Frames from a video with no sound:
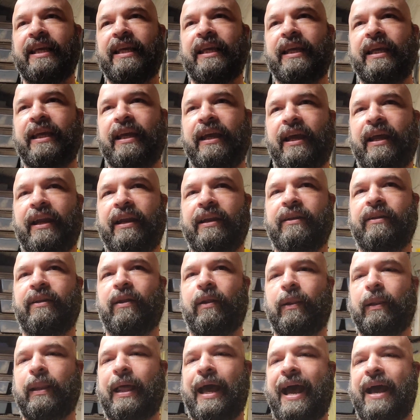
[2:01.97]
in
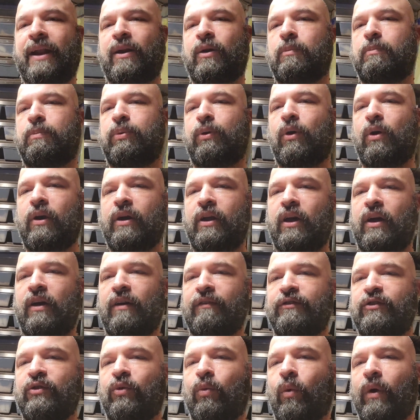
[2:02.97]
the latter part
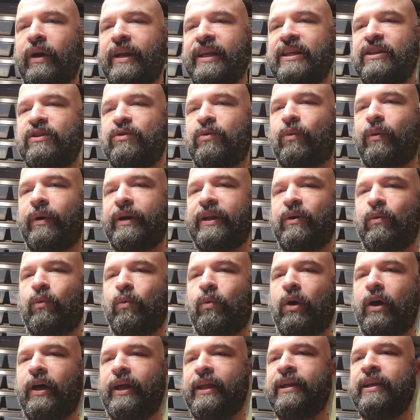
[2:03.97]
of
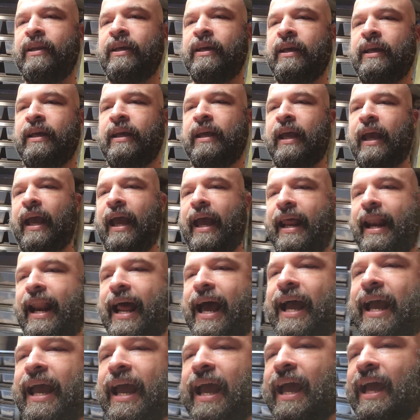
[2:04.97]
2021, and
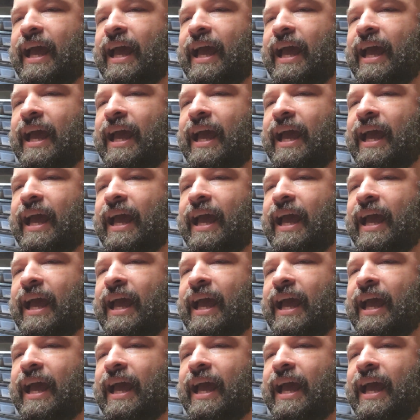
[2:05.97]
I